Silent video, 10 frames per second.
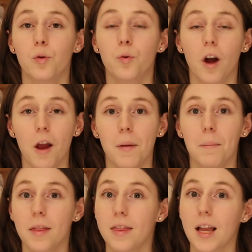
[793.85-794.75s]
all I
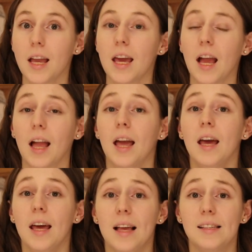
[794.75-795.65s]
remember thinking
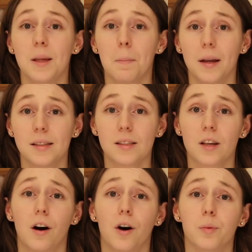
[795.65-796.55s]
is that my
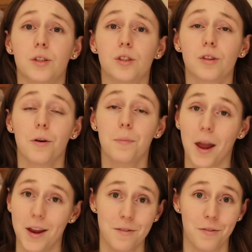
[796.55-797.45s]
scar was so
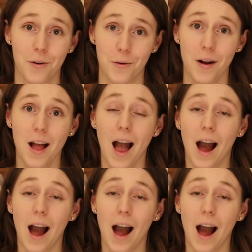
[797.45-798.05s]
painful